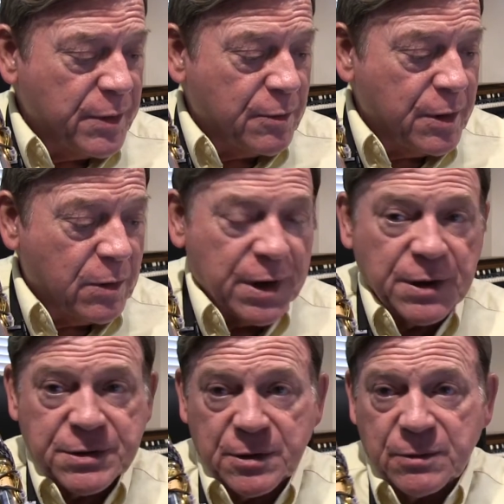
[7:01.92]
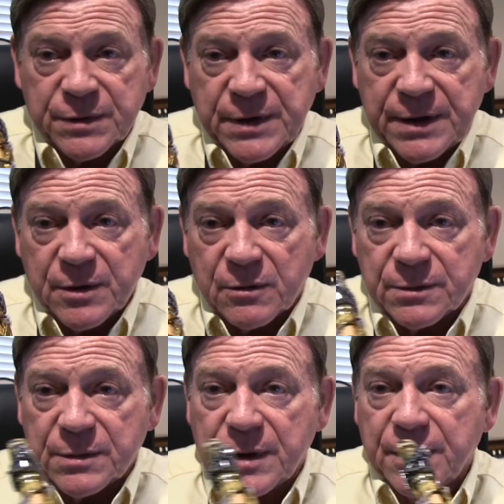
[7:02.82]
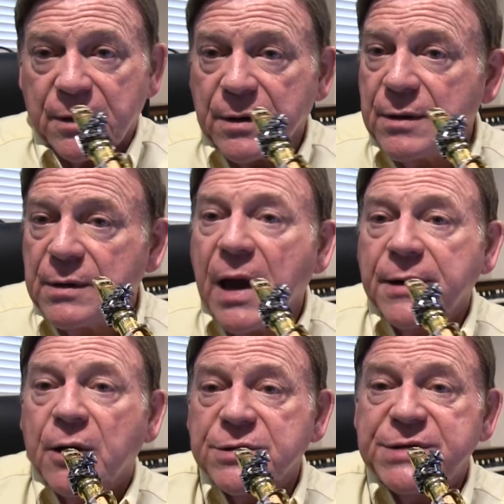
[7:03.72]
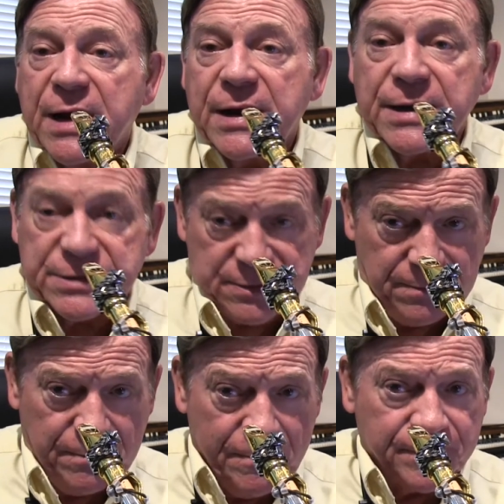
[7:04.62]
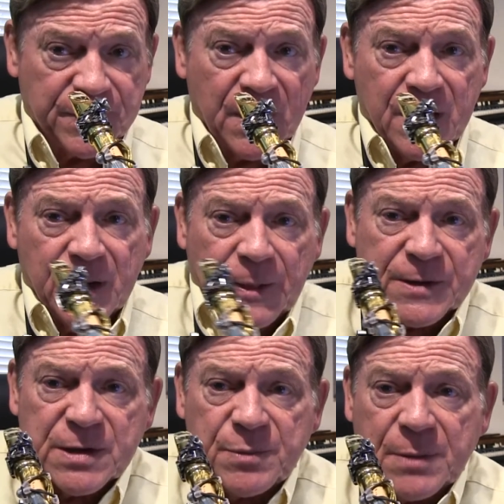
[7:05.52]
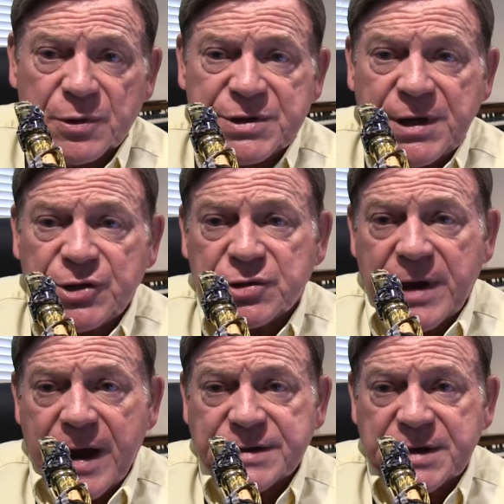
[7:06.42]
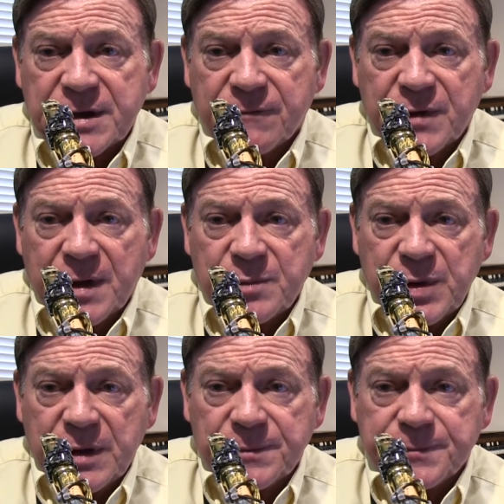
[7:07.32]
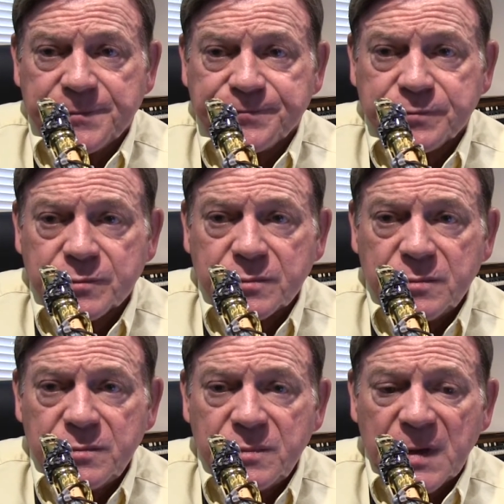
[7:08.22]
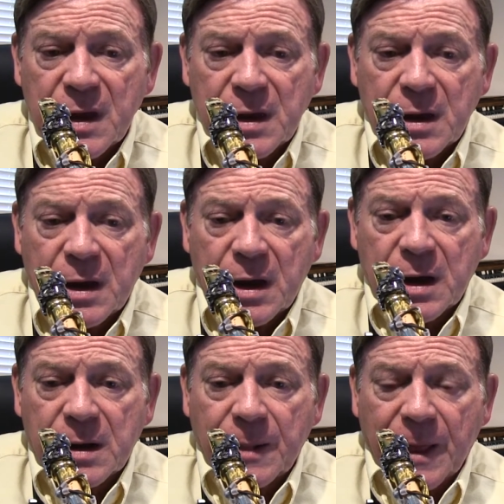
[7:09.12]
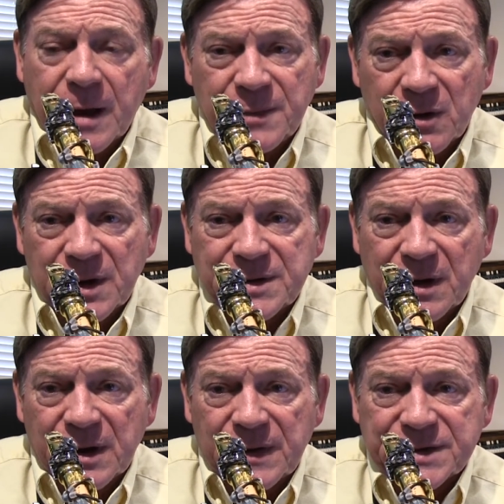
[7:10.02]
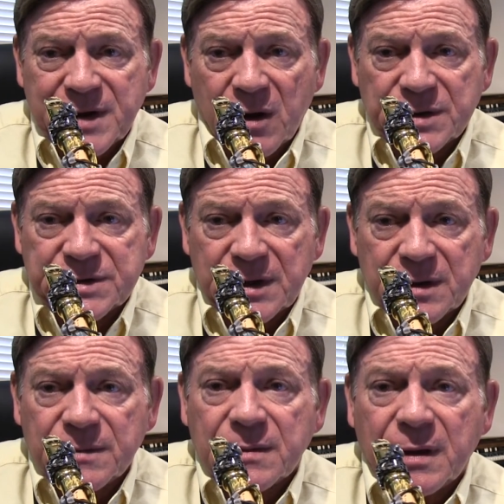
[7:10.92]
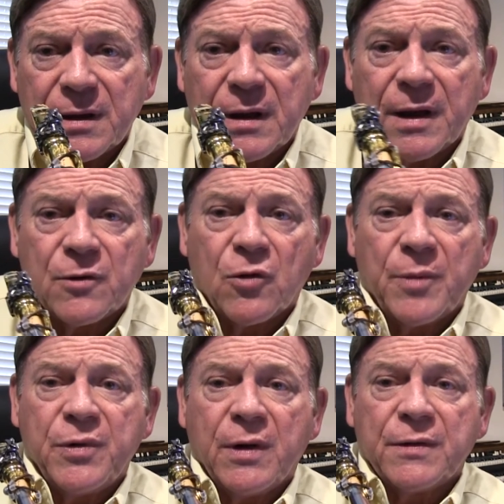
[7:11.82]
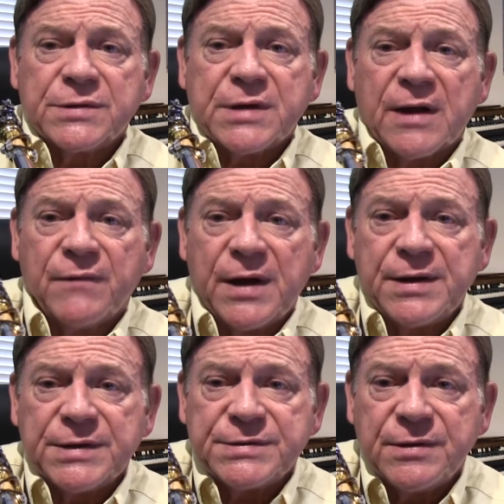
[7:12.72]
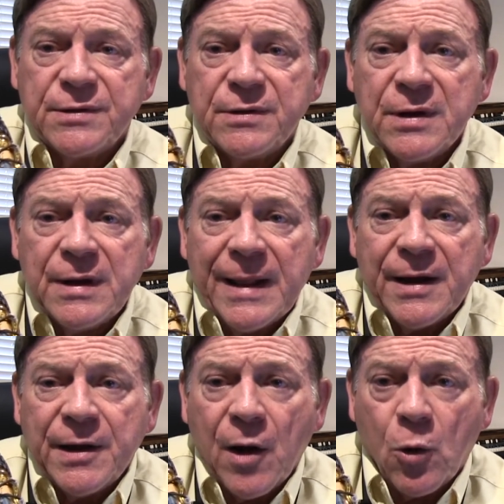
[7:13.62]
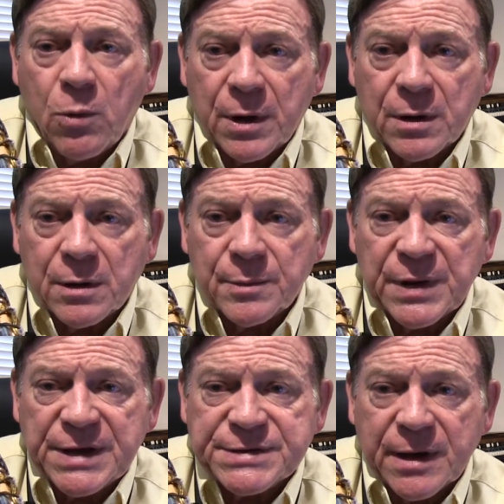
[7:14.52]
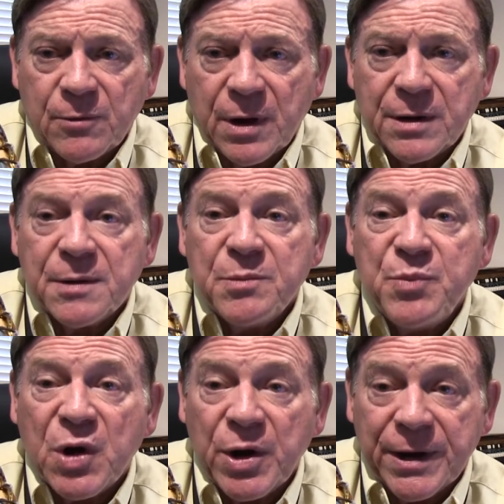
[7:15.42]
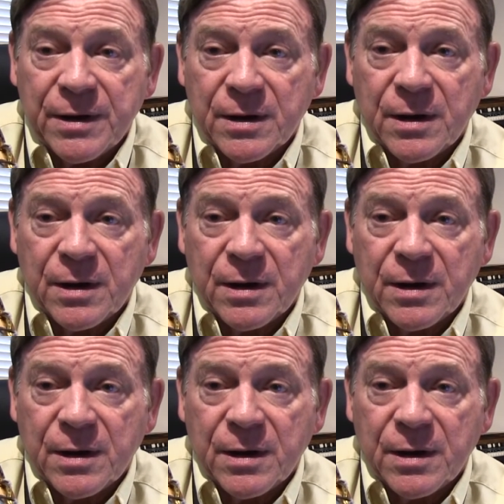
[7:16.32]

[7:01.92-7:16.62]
that we run into with 8-note line understanding is some people teach accent every upbeat. I'm here to tell you that's heresy. I grew up hearing those kind of ideas too. No one plays that way, period.